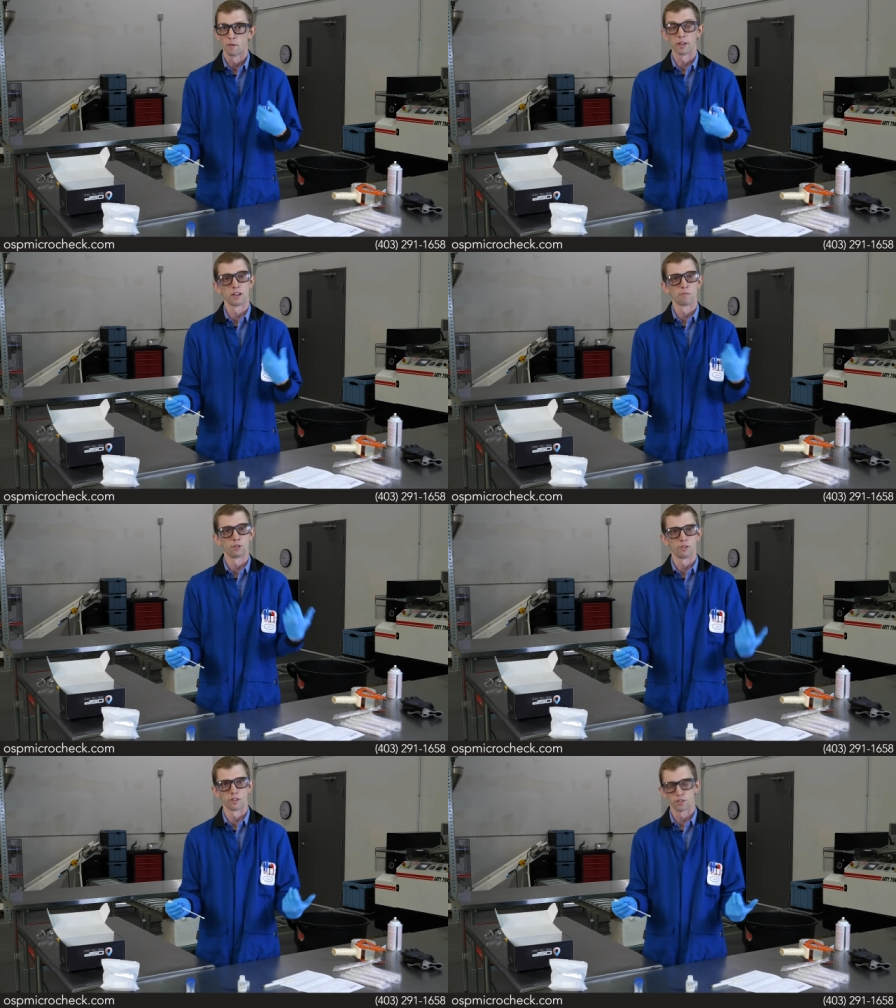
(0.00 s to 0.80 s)
Uh, again, I'm
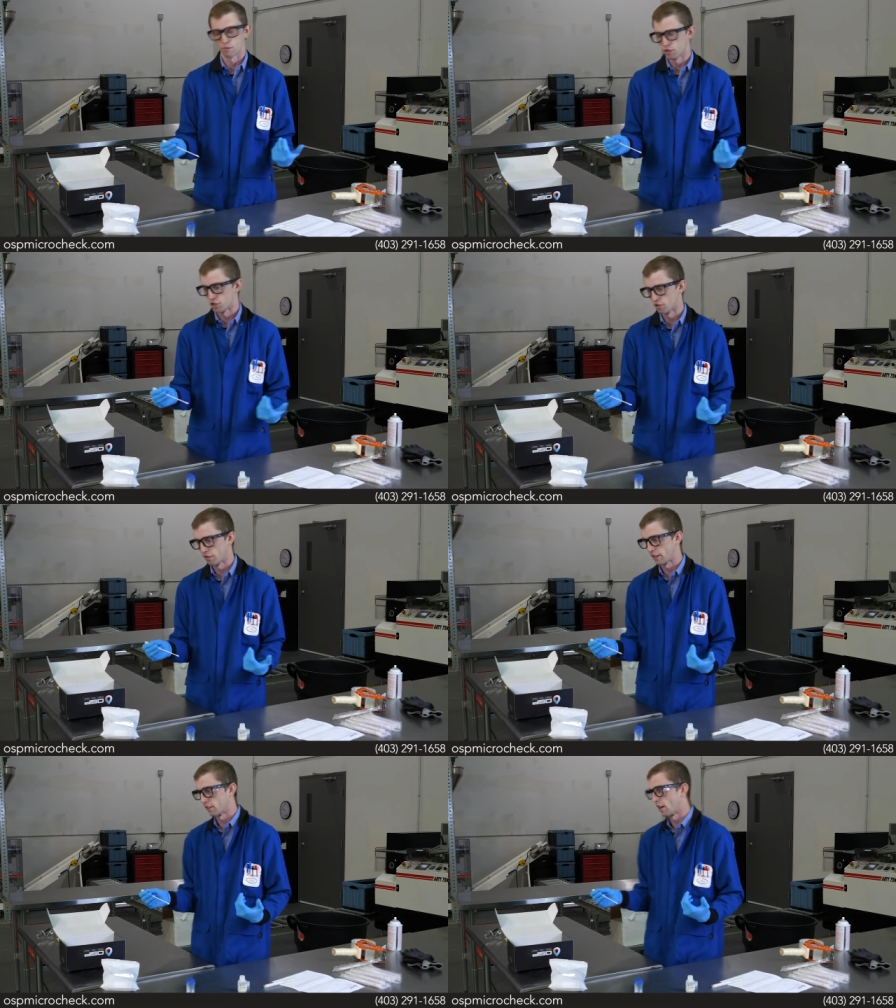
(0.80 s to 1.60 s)
doing this to
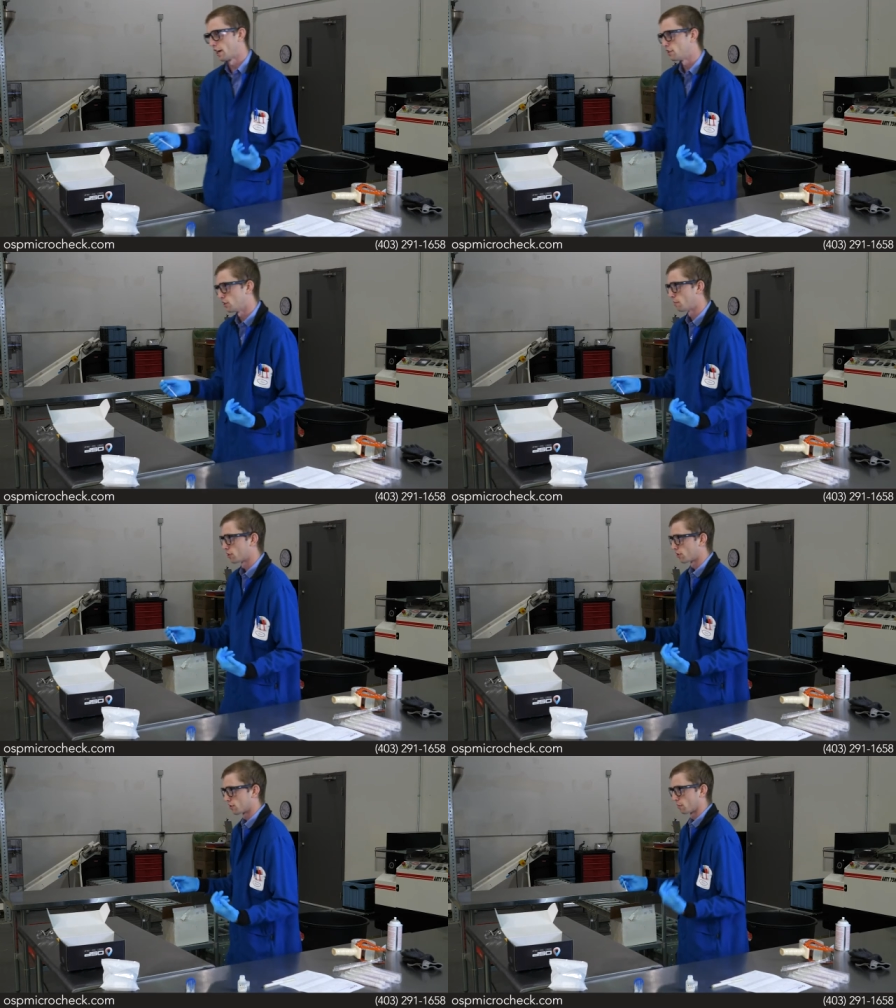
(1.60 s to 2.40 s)
ensure that the hygiene
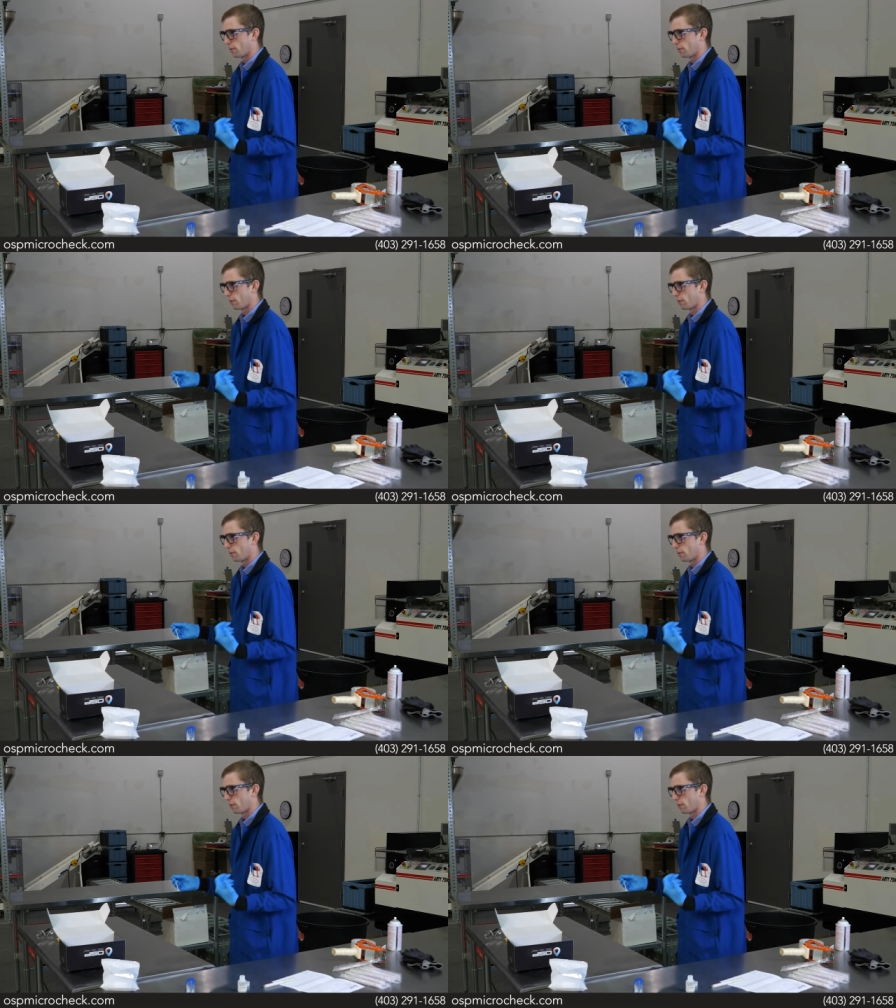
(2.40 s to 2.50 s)
measures in